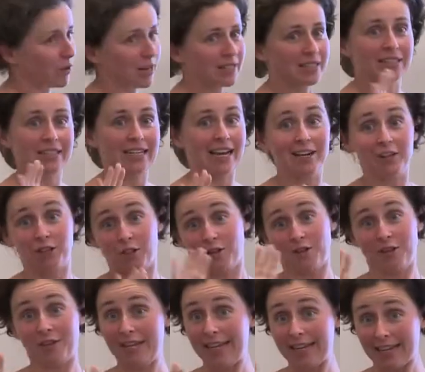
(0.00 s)
presentation
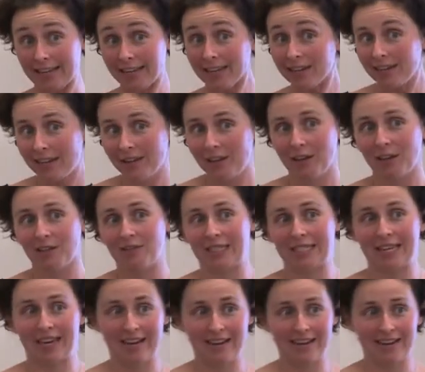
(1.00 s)
thing of
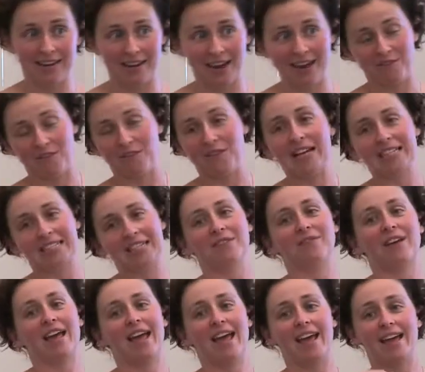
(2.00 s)
saying, asking
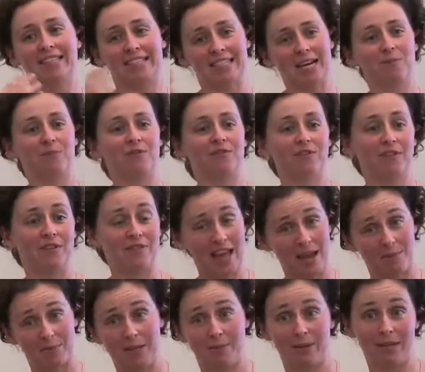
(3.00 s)
for hands up of how
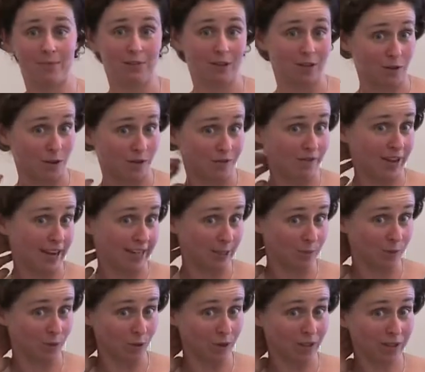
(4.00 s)
many people are on
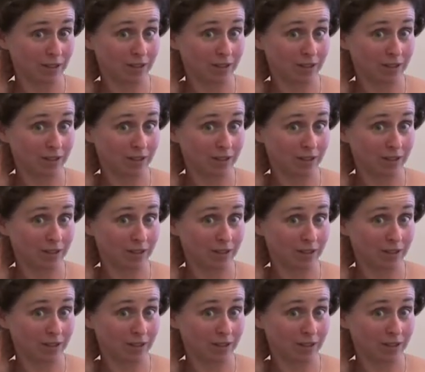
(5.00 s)
Facebook